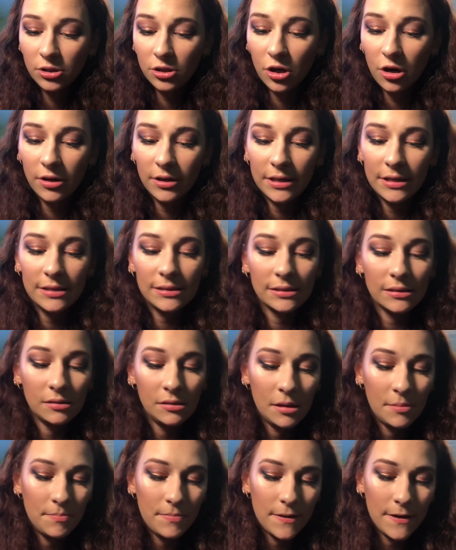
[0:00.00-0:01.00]
Tarteist
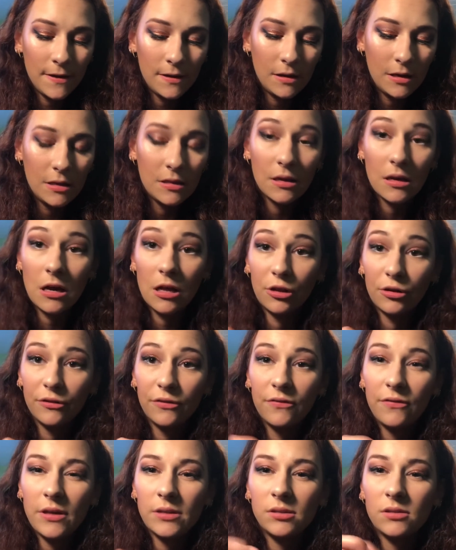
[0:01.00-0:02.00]
lip paint in the color
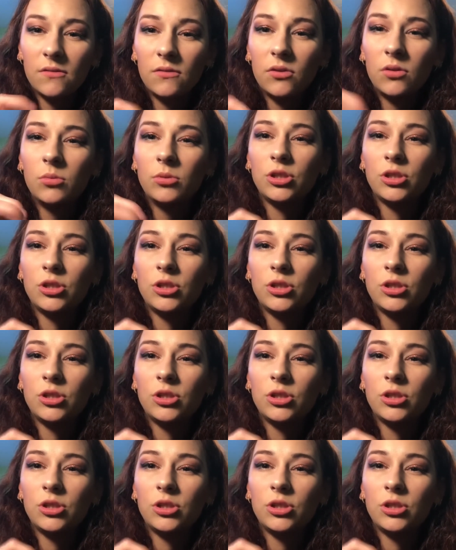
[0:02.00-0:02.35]
Festival,